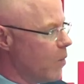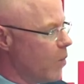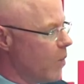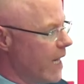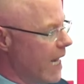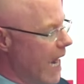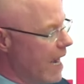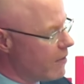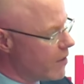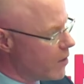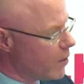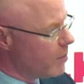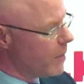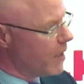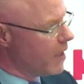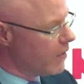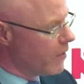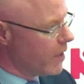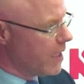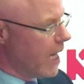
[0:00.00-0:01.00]
we have
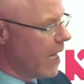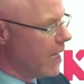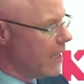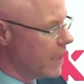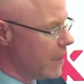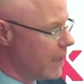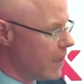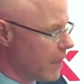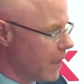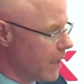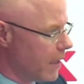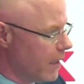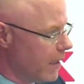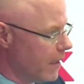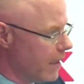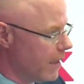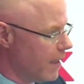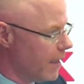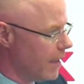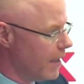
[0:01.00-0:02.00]
something of a tendency
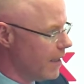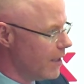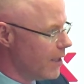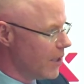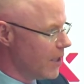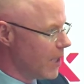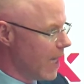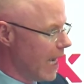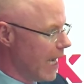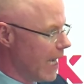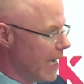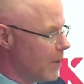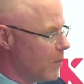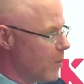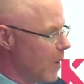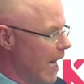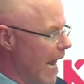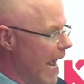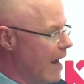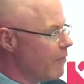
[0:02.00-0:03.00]
to say,
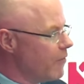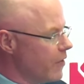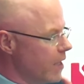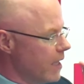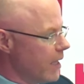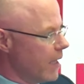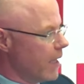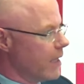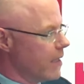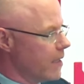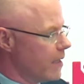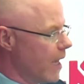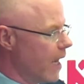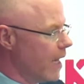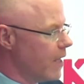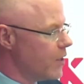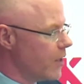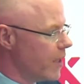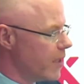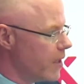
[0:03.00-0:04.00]
well, everything is the
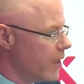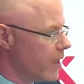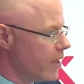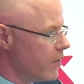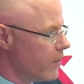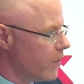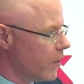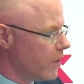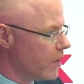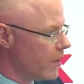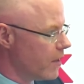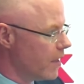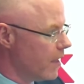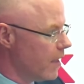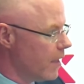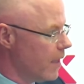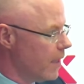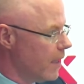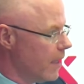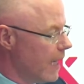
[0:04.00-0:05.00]
HSE's fault.
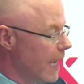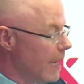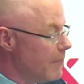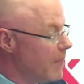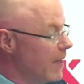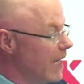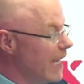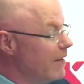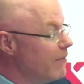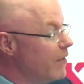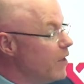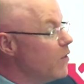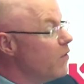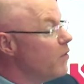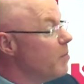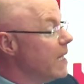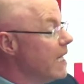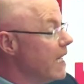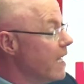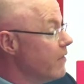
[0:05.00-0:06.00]
And if you
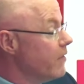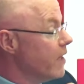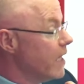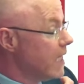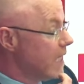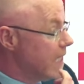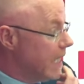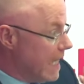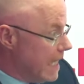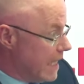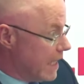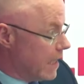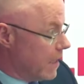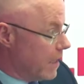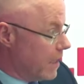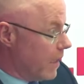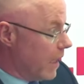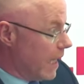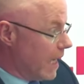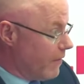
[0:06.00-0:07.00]
have been given
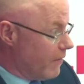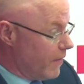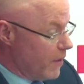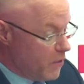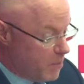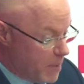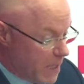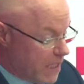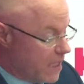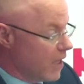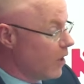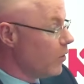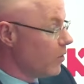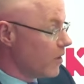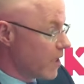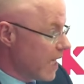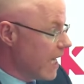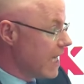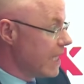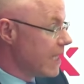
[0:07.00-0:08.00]
decent, like if you've been
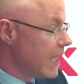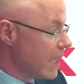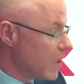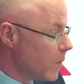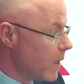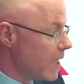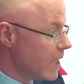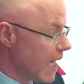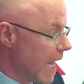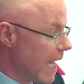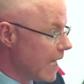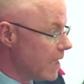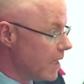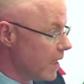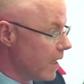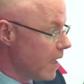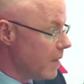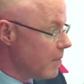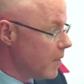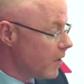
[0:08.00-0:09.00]
told, say, 6 weeks ahead of
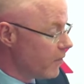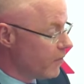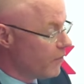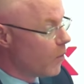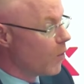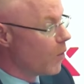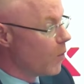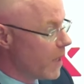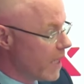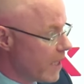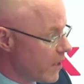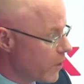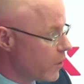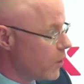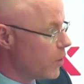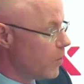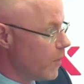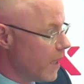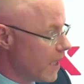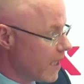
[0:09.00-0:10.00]
time or 4 weeks or
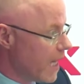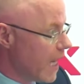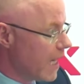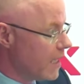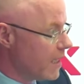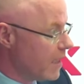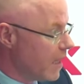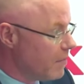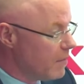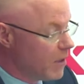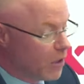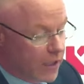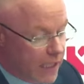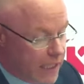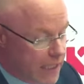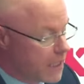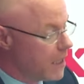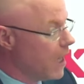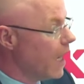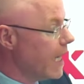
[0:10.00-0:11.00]
2 weeks ahead of time, look,
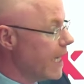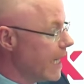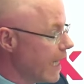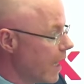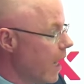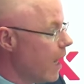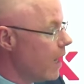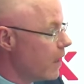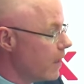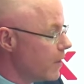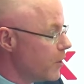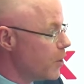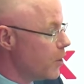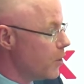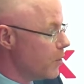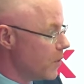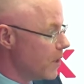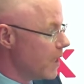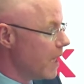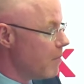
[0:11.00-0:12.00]
it's 9 o'clock on
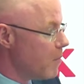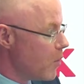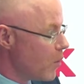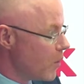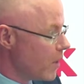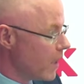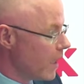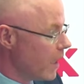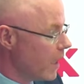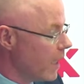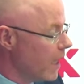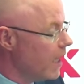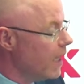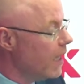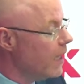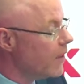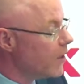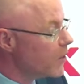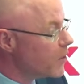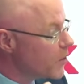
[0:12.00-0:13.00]
Tuesday morning.
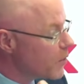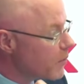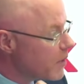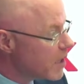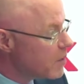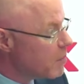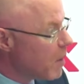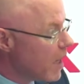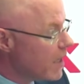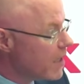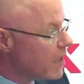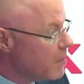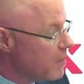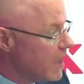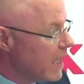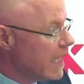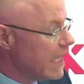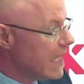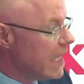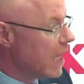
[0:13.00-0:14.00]
there's a
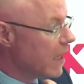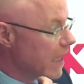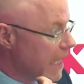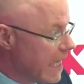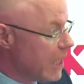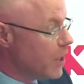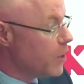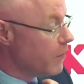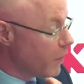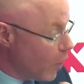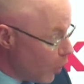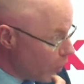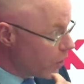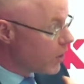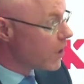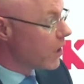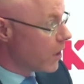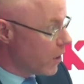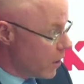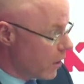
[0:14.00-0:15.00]
responsibility on each of
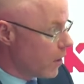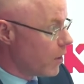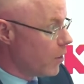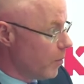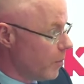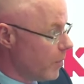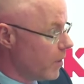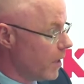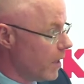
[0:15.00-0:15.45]
us to turn up.